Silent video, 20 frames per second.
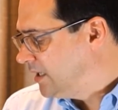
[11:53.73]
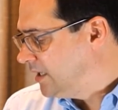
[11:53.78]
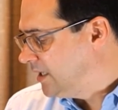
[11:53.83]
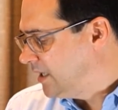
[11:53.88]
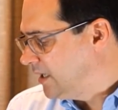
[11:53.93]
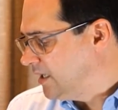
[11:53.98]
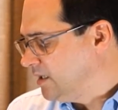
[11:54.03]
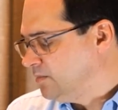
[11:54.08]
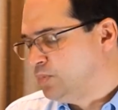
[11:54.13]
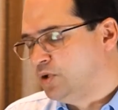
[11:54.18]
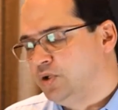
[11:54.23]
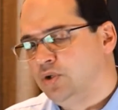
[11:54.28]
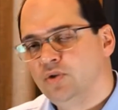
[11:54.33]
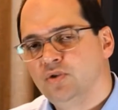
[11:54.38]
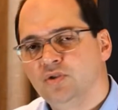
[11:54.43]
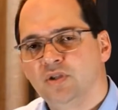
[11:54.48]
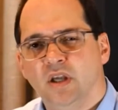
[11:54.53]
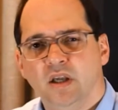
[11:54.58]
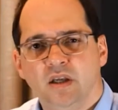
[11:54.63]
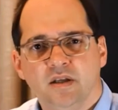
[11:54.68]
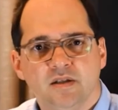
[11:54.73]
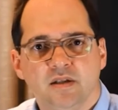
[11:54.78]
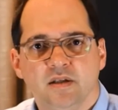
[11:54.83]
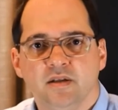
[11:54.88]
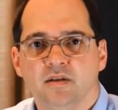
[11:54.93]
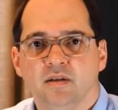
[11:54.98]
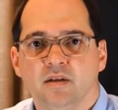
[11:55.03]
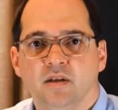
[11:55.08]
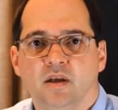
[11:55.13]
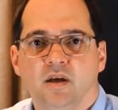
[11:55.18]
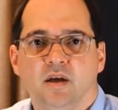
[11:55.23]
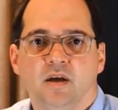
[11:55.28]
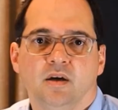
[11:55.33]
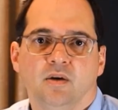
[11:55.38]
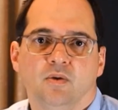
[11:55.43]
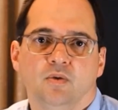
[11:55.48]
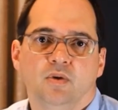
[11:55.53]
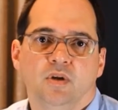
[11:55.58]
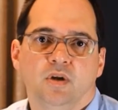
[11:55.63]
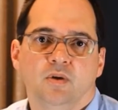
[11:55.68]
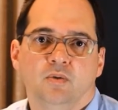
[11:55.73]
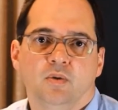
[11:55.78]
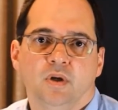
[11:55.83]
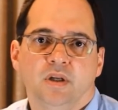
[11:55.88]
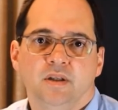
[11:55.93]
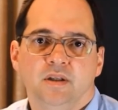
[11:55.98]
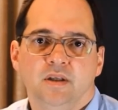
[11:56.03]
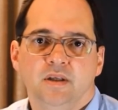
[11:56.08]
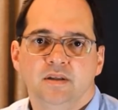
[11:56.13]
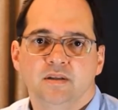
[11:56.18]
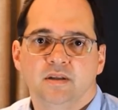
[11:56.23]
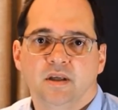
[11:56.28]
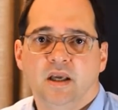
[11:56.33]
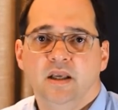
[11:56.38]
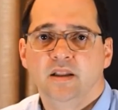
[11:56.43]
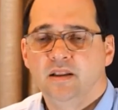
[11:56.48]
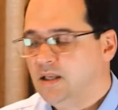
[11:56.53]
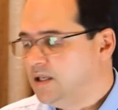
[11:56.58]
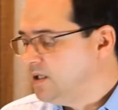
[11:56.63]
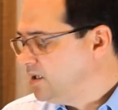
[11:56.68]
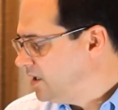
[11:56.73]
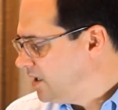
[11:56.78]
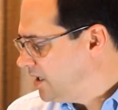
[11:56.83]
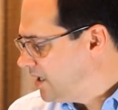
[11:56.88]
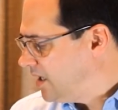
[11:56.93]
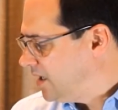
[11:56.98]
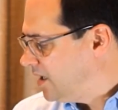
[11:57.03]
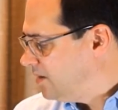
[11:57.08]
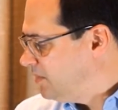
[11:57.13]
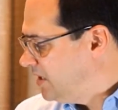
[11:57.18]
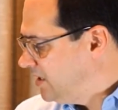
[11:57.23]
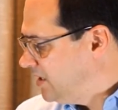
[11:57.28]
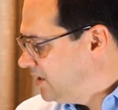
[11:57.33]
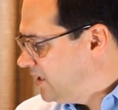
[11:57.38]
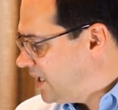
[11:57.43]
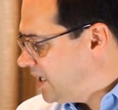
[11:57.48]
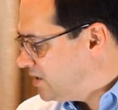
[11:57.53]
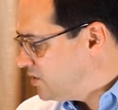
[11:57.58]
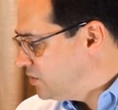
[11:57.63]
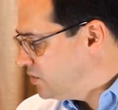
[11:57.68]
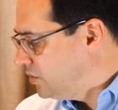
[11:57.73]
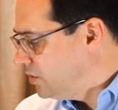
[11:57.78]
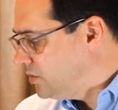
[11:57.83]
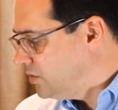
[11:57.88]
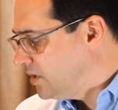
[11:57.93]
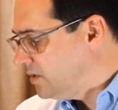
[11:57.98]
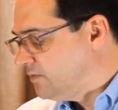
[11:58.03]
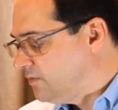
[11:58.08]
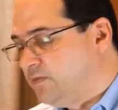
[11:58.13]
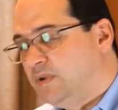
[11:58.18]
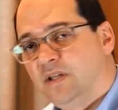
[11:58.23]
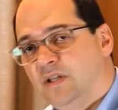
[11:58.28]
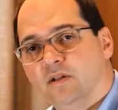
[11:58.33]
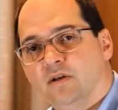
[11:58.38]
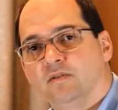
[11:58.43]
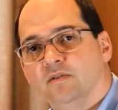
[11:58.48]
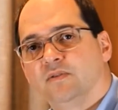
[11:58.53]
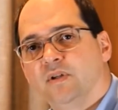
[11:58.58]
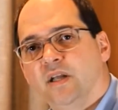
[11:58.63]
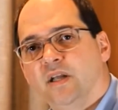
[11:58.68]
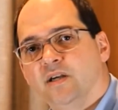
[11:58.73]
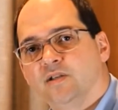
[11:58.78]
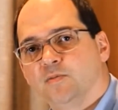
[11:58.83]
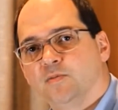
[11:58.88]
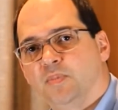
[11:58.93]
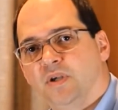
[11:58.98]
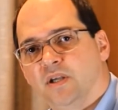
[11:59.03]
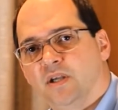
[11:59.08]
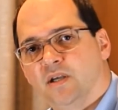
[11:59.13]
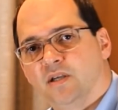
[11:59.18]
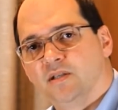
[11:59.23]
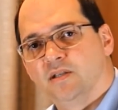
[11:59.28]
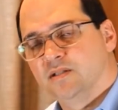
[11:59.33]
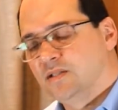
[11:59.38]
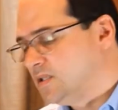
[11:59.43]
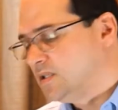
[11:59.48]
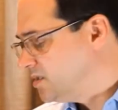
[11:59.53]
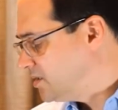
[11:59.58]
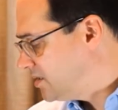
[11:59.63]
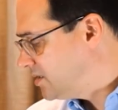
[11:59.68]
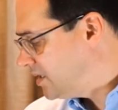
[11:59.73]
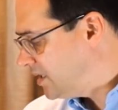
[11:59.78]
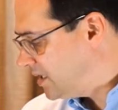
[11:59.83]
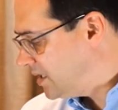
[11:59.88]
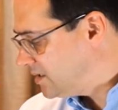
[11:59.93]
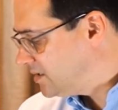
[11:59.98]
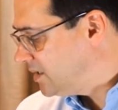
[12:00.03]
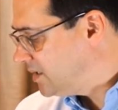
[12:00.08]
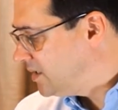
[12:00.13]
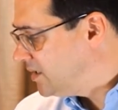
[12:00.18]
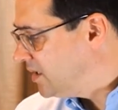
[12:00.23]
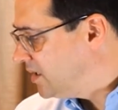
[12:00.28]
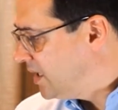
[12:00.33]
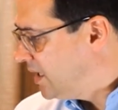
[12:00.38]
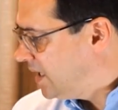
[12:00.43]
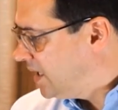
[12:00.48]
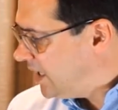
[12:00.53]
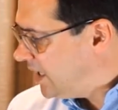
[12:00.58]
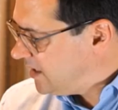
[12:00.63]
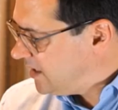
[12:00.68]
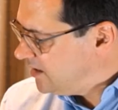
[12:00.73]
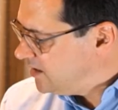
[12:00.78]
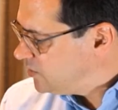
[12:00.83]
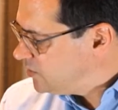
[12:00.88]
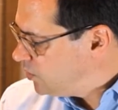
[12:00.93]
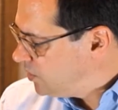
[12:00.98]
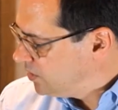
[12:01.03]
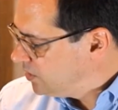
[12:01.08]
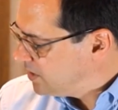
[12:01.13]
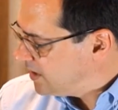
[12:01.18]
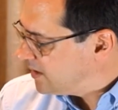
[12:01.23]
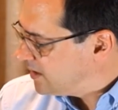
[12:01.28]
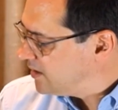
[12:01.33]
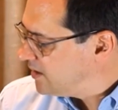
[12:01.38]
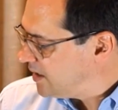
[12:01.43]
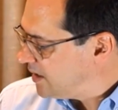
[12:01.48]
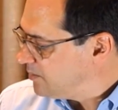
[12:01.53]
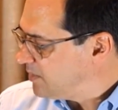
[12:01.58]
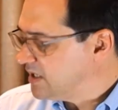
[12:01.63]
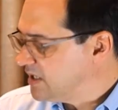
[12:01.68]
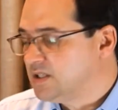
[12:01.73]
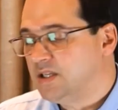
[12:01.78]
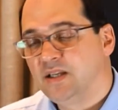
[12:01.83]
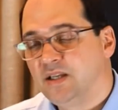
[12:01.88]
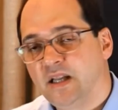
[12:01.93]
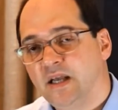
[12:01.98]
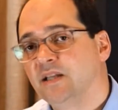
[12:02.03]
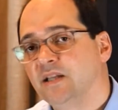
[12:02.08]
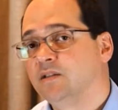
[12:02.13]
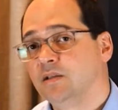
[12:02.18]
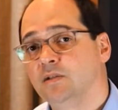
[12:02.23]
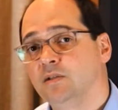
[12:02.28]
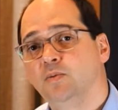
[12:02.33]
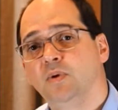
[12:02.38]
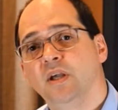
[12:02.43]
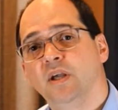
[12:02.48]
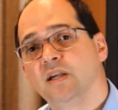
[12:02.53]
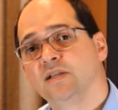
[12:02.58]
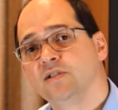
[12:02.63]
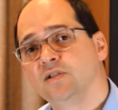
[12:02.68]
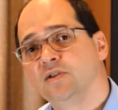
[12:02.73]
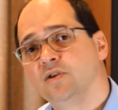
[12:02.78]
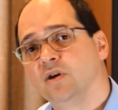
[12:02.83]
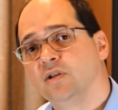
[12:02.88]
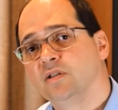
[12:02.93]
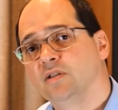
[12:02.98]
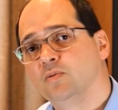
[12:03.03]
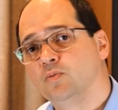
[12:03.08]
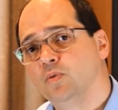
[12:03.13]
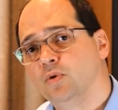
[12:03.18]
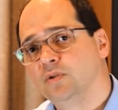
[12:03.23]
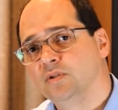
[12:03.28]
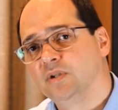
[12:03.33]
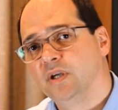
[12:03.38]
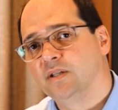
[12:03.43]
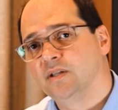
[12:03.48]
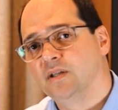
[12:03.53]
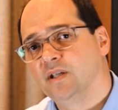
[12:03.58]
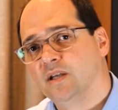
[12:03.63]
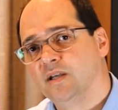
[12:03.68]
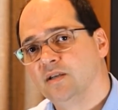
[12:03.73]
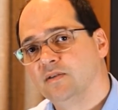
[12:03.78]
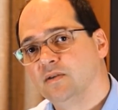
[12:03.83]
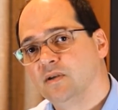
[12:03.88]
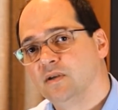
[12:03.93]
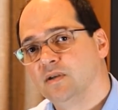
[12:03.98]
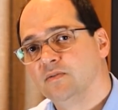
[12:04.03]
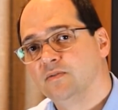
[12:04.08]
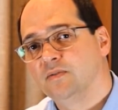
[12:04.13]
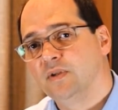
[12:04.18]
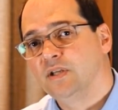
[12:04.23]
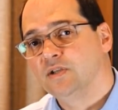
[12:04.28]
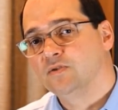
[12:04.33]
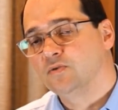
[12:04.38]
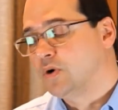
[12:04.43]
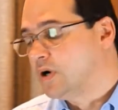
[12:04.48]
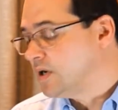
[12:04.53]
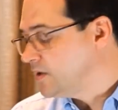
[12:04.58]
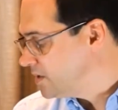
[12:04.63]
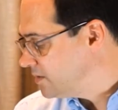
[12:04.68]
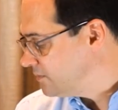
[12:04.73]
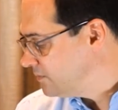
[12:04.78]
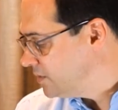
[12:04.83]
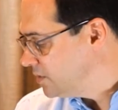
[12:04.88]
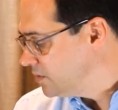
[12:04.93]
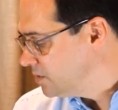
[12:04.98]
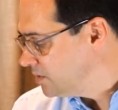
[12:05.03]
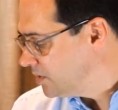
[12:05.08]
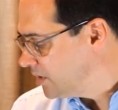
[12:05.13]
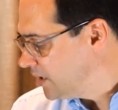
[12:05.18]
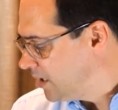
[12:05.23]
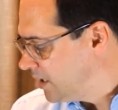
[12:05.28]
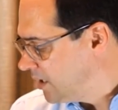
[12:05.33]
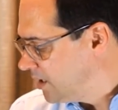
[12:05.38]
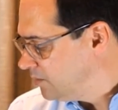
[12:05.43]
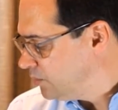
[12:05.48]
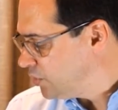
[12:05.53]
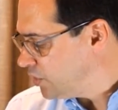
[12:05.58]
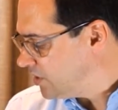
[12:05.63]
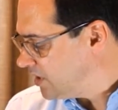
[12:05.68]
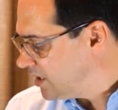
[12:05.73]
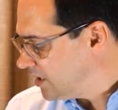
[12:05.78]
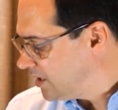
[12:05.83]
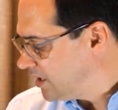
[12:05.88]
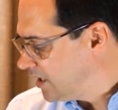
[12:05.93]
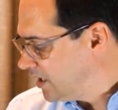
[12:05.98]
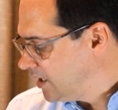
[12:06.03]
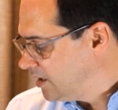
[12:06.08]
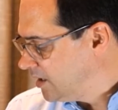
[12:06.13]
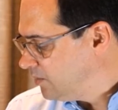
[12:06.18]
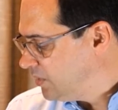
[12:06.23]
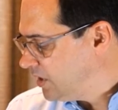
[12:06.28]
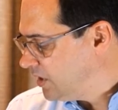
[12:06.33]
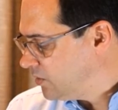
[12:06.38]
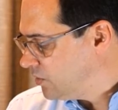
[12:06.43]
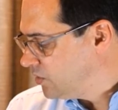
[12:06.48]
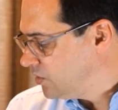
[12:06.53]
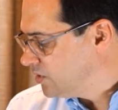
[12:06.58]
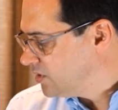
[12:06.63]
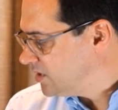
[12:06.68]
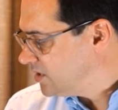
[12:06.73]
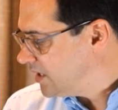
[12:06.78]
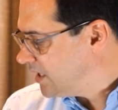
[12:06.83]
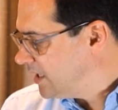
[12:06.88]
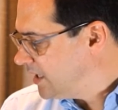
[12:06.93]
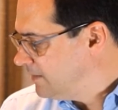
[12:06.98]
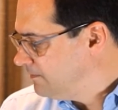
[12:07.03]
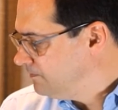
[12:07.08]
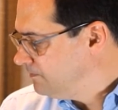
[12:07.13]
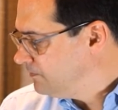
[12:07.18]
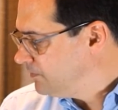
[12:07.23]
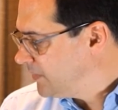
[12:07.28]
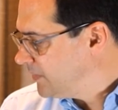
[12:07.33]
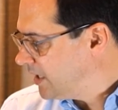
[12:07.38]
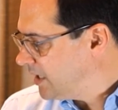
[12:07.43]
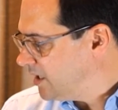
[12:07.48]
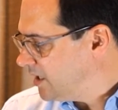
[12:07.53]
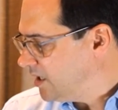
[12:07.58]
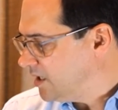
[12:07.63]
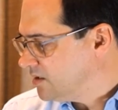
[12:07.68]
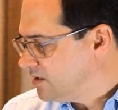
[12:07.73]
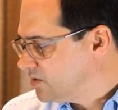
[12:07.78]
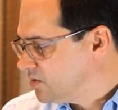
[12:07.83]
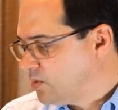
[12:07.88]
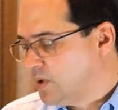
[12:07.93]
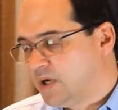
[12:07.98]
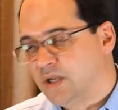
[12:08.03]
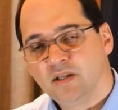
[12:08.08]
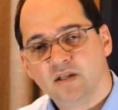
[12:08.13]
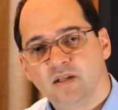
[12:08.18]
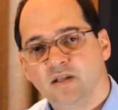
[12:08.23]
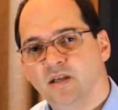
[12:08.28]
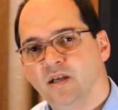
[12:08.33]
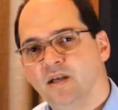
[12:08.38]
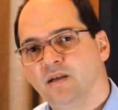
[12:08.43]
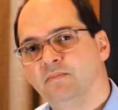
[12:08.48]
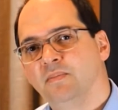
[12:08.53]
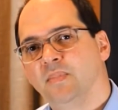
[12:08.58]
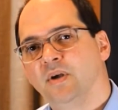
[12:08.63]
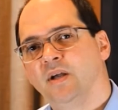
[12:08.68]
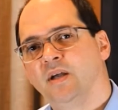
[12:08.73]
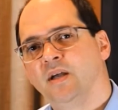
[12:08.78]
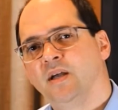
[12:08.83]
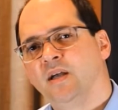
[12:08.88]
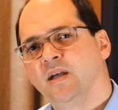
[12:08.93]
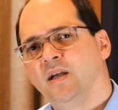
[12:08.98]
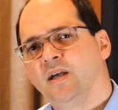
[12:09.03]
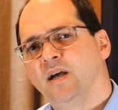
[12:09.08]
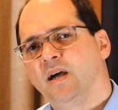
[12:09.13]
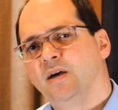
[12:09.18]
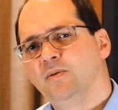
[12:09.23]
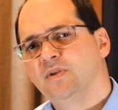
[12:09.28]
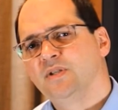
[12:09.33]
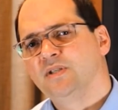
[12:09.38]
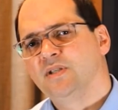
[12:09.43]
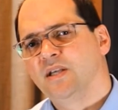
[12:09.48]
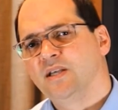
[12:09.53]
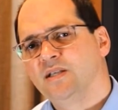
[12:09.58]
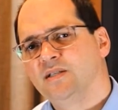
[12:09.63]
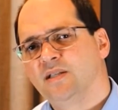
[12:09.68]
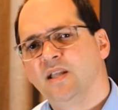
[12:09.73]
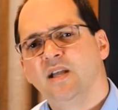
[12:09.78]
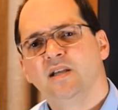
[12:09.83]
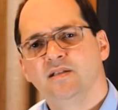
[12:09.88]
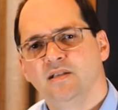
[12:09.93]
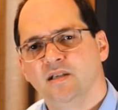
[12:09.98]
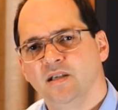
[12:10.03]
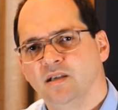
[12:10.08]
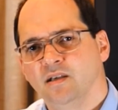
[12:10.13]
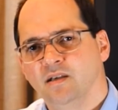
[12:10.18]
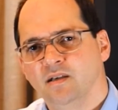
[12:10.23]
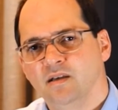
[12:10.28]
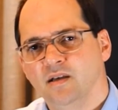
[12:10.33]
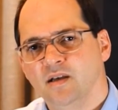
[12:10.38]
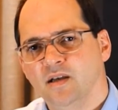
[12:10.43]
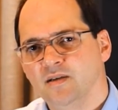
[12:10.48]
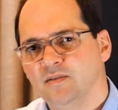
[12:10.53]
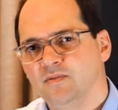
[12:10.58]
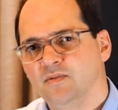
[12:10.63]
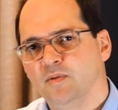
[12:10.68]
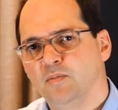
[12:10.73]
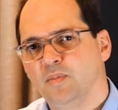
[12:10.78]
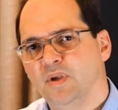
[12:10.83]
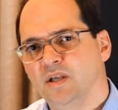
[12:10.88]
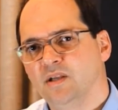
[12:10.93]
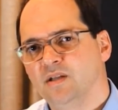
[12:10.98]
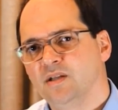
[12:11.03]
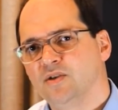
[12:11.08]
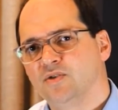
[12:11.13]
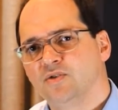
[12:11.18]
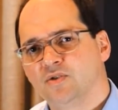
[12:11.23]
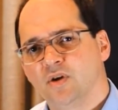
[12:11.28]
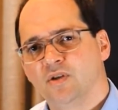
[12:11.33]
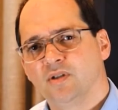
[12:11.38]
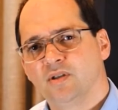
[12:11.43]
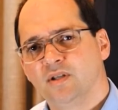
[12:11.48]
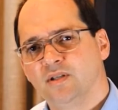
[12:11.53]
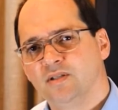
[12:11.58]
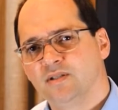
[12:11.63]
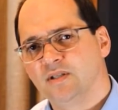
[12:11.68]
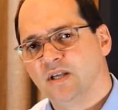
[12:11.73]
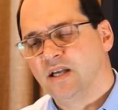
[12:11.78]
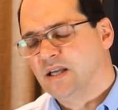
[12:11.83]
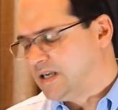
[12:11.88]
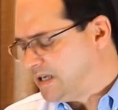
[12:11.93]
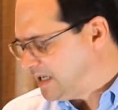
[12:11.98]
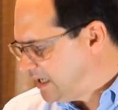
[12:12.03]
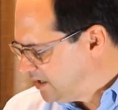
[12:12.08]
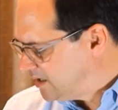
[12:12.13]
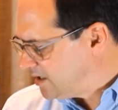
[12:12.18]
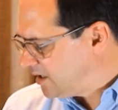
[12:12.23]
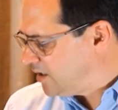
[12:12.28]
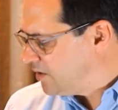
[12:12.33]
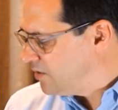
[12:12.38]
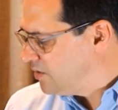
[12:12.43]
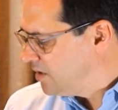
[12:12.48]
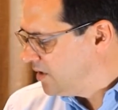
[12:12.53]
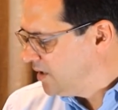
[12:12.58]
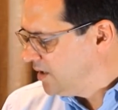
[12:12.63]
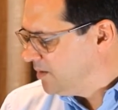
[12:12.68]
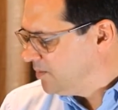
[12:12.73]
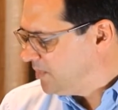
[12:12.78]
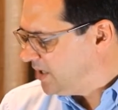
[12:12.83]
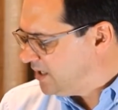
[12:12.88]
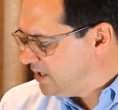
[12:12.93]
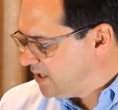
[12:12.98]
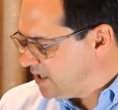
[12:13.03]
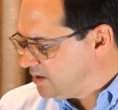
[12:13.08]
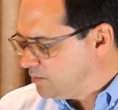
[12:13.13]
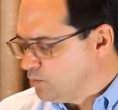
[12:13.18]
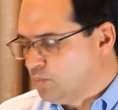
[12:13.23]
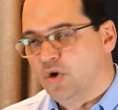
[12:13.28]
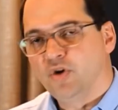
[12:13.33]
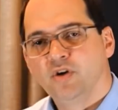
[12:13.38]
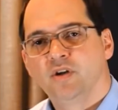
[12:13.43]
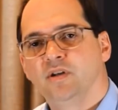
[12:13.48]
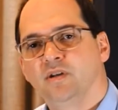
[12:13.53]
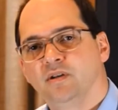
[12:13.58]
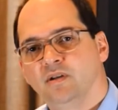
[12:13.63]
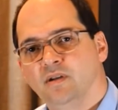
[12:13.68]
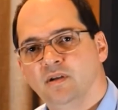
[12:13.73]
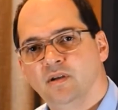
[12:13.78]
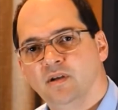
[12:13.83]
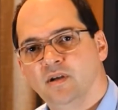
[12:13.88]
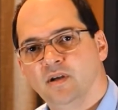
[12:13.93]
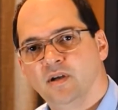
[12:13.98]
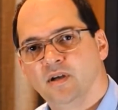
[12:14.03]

It produced excellent audio qualities, and then the actual look and feel of the loudspeaker is just excellent. And this walnut, I'm actually glad that we actually got the walnut finish for our review product, because it's quite I would say snazzy for me. It's got this retro but yet modern